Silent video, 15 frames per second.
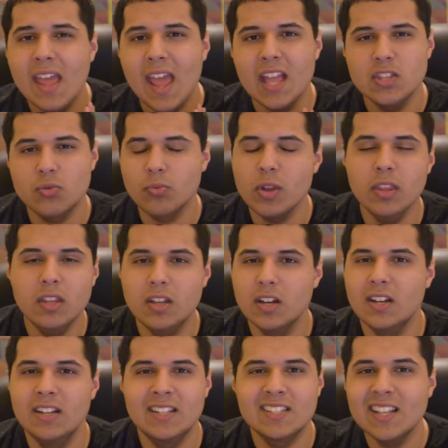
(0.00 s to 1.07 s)
It's really
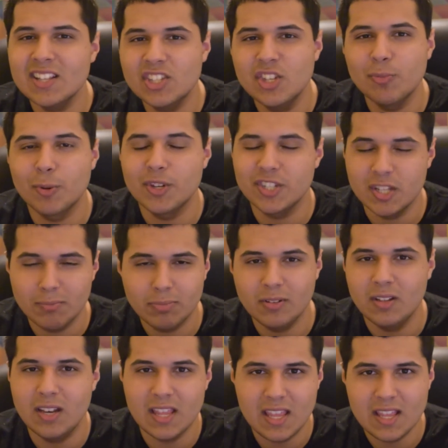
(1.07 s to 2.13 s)
good, and it's not super simple
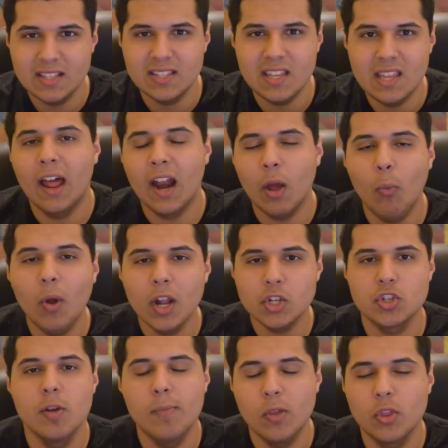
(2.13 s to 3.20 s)
and easy. And I want to
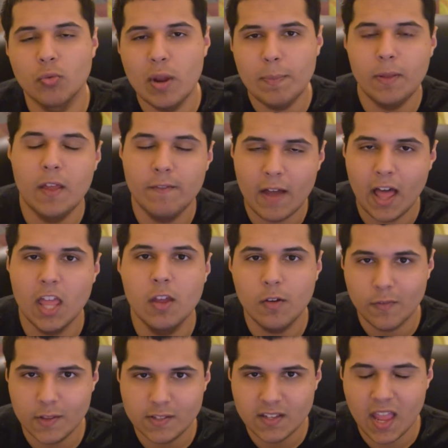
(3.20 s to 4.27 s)
attribute the replay value of
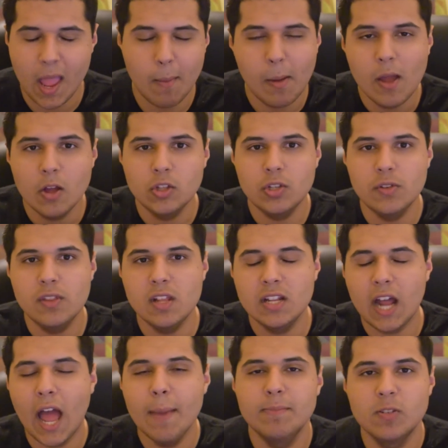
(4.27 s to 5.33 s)
this game to the
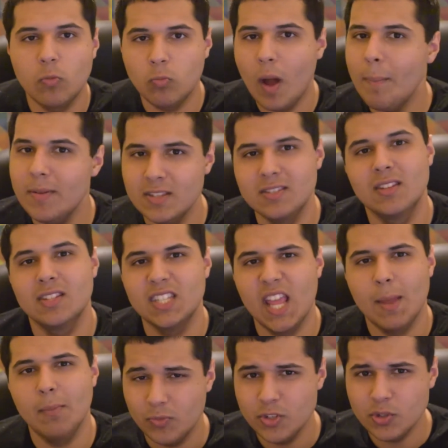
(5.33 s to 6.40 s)
types of weapons in this
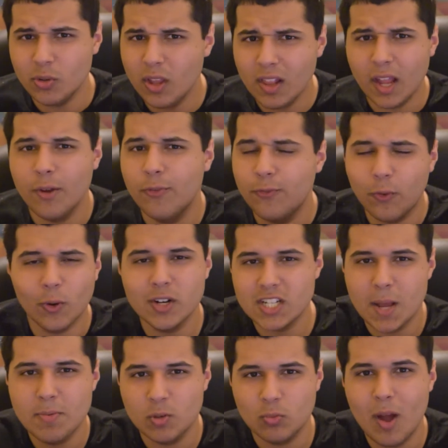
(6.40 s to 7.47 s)
game. There's only like 4
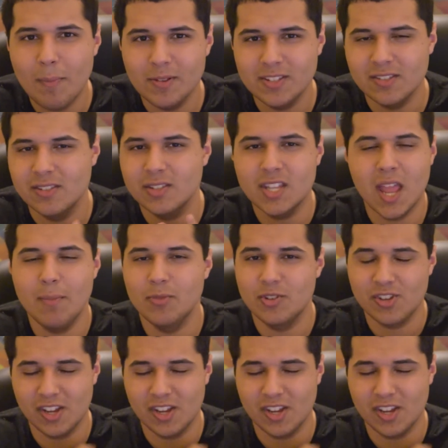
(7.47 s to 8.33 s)
types of weapons in this game. There's a